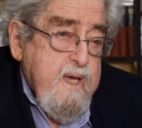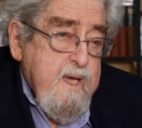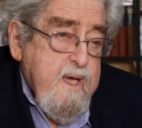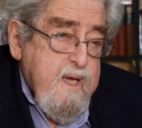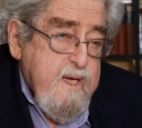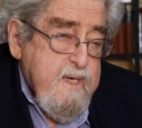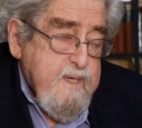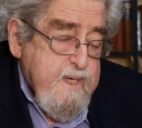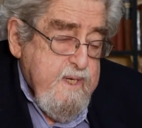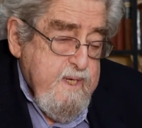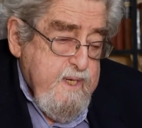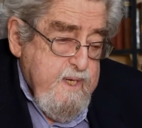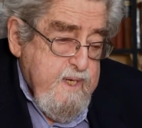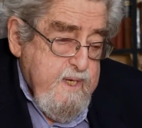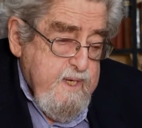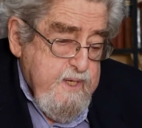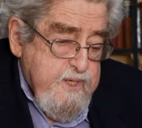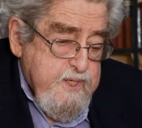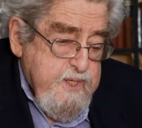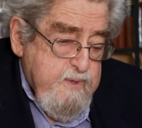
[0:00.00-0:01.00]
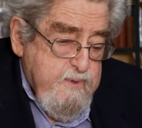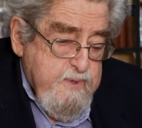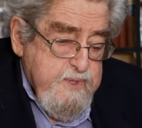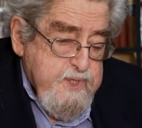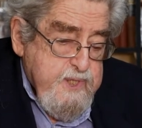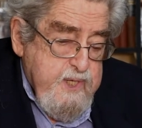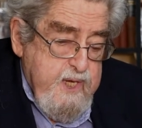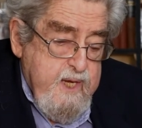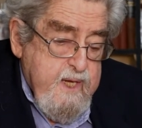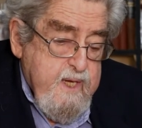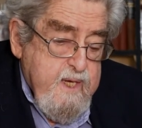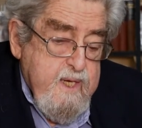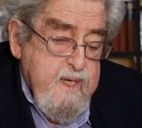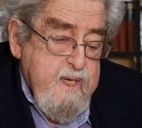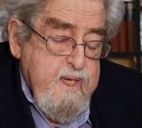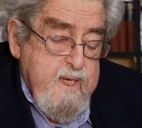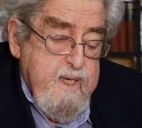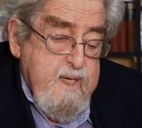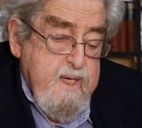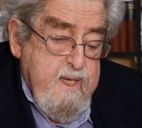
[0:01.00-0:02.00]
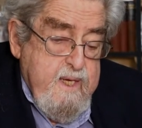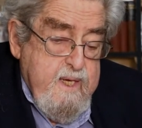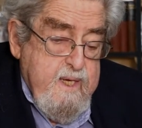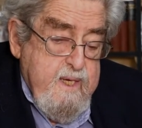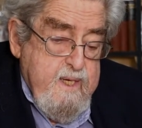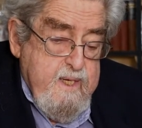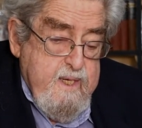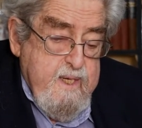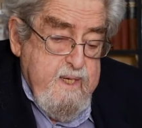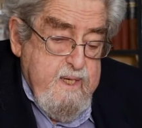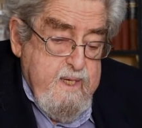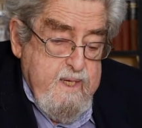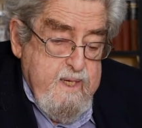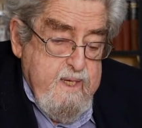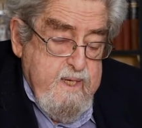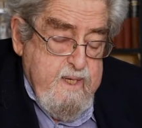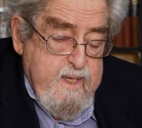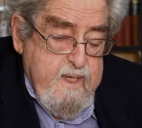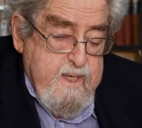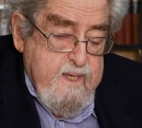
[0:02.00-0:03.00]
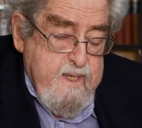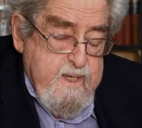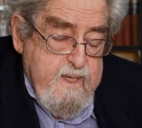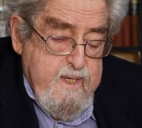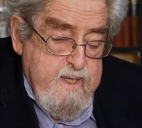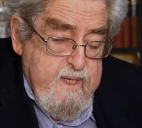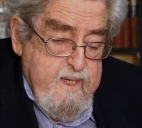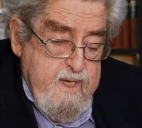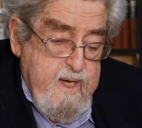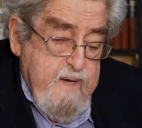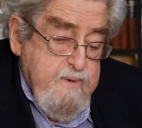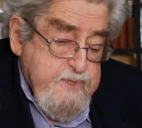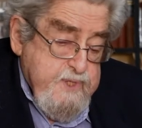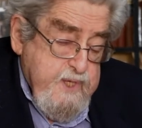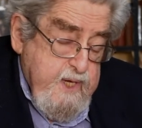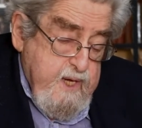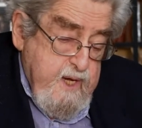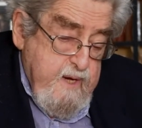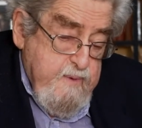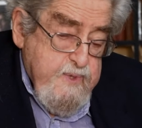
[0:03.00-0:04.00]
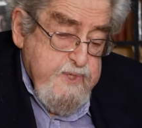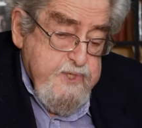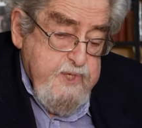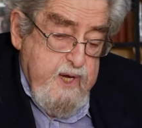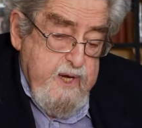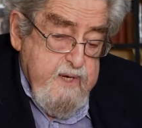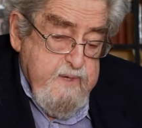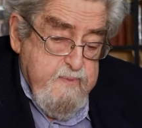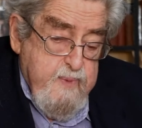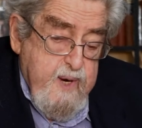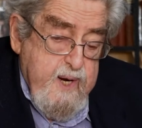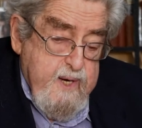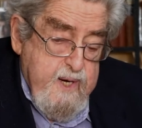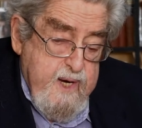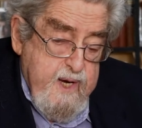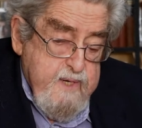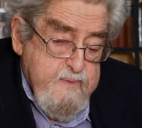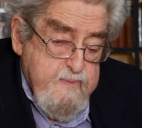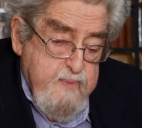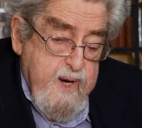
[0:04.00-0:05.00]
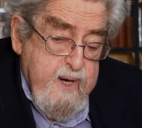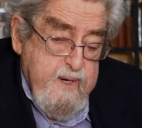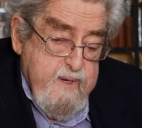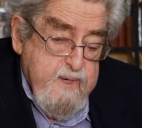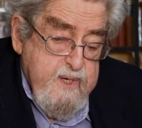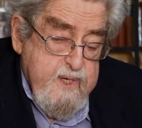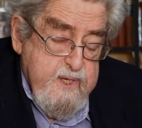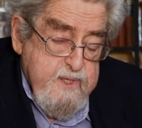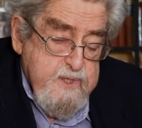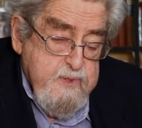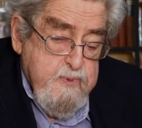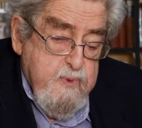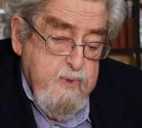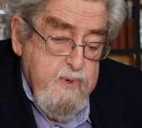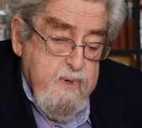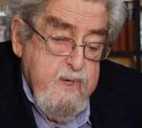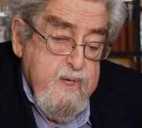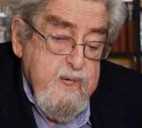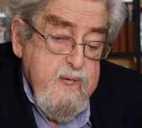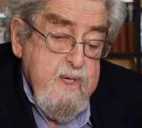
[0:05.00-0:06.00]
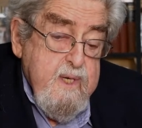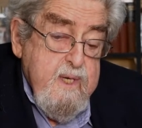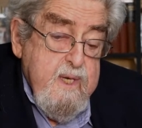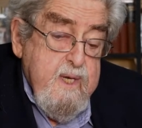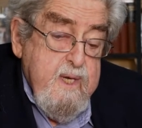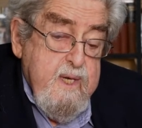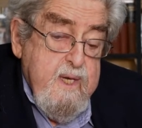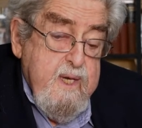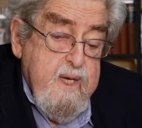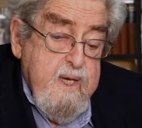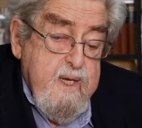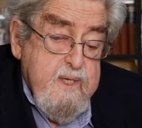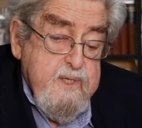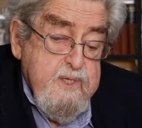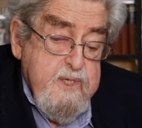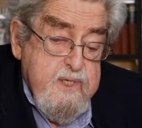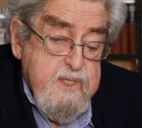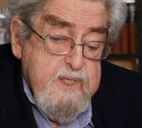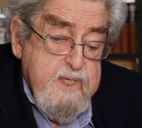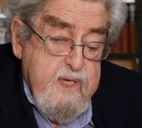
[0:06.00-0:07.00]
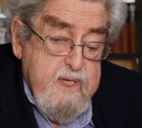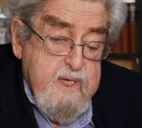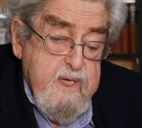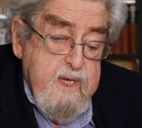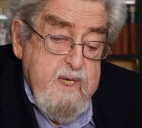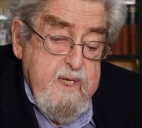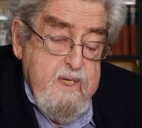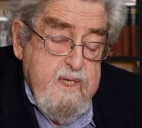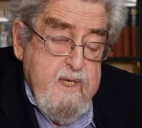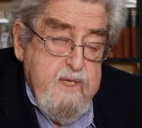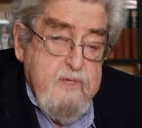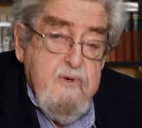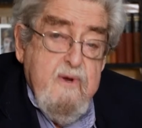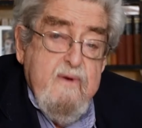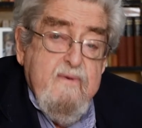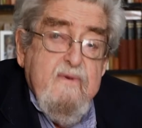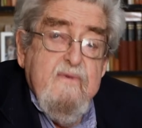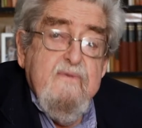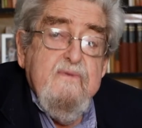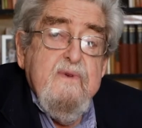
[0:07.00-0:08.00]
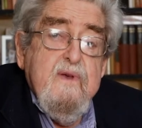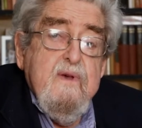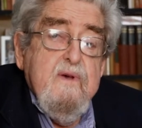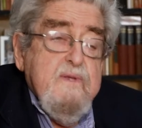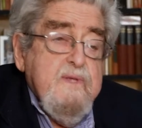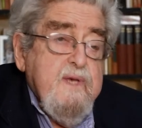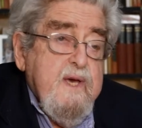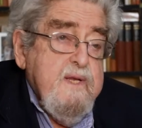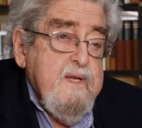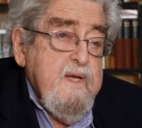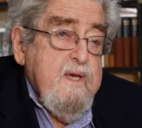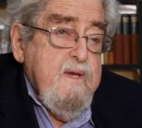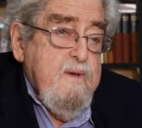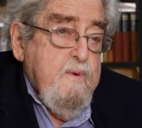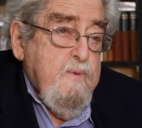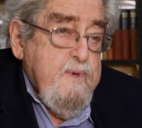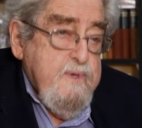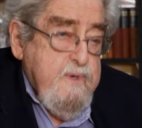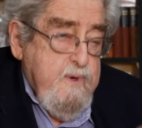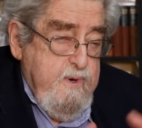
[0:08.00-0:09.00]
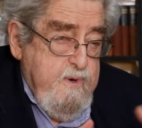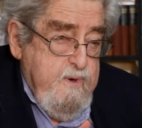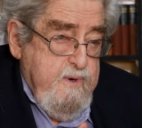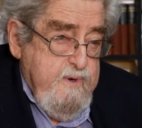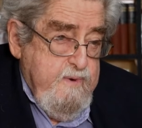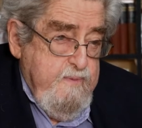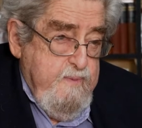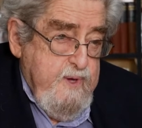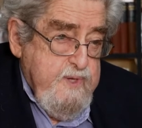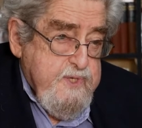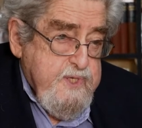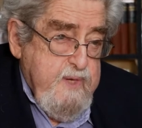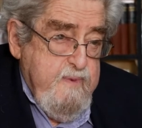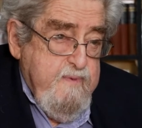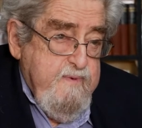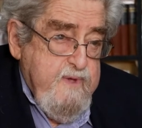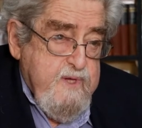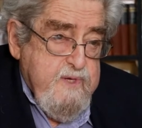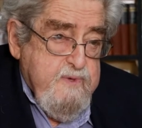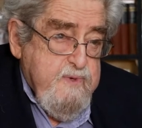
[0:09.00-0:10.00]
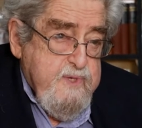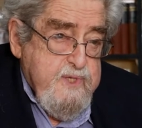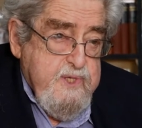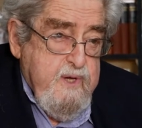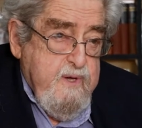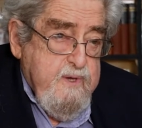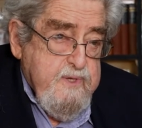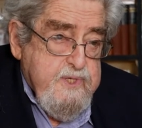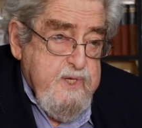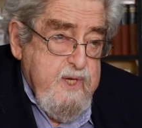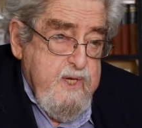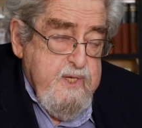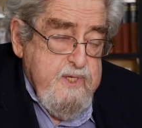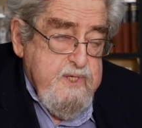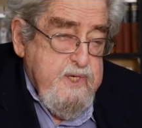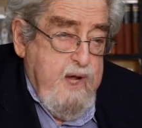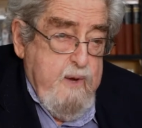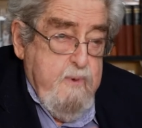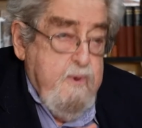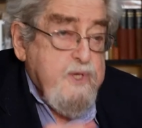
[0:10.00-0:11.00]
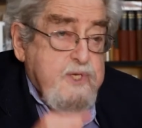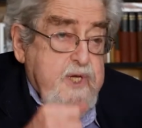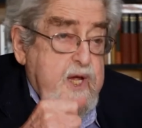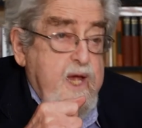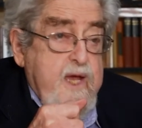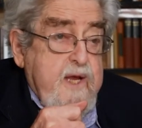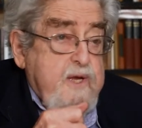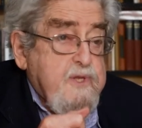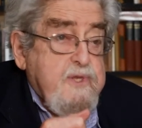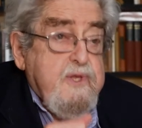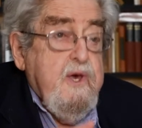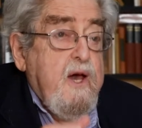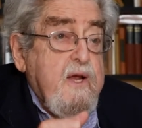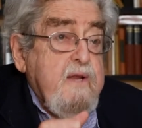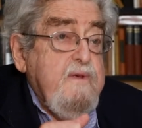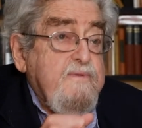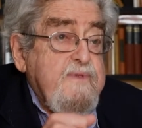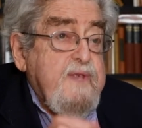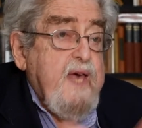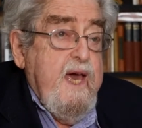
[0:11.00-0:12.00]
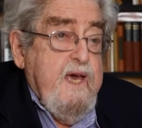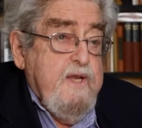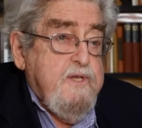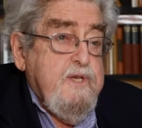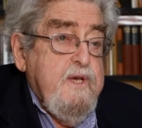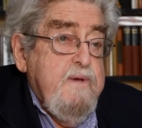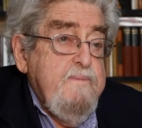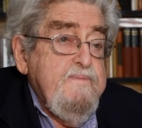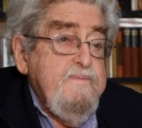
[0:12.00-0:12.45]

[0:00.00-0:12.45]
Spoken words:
And she was saying, I was saying how much I admired his work. And she said, did you ever feel that when you heard about some of his results, gee, I wish I had thought of that.